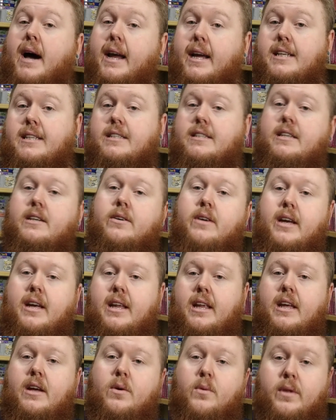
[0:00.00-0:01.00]
I can still
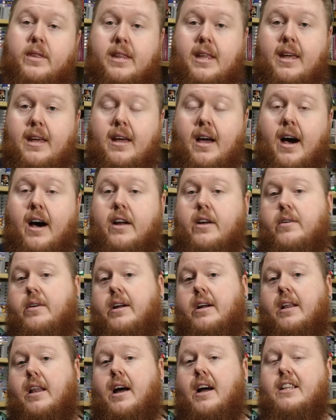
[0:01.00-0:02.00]
get hit with the auto
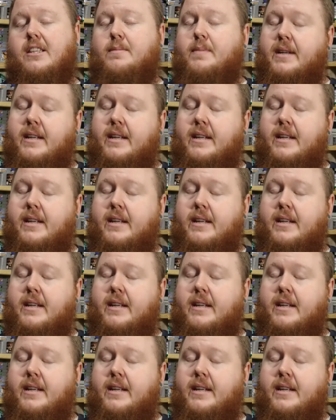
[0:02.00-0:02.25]
declines,